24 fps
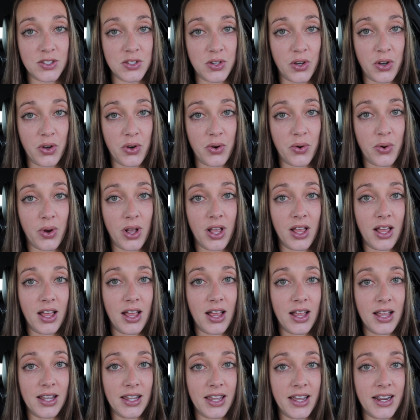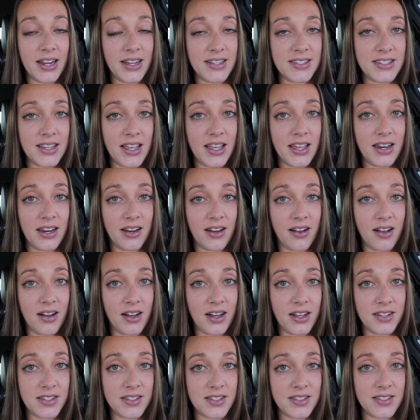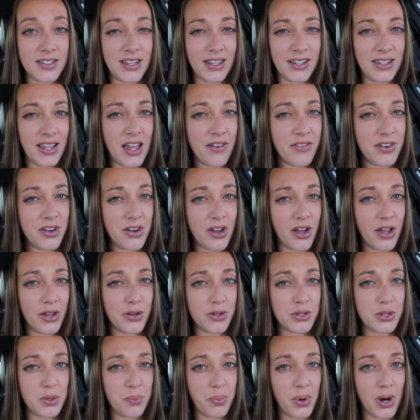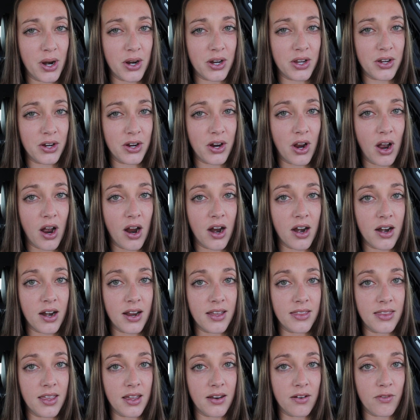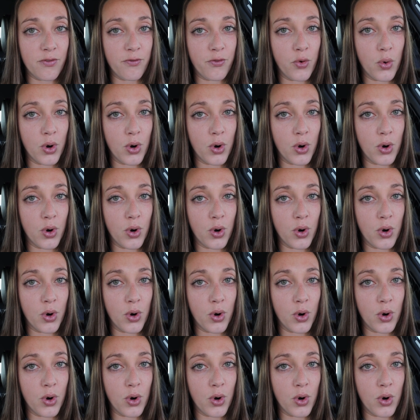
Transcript: So like I said, it costs $11 to park your car and then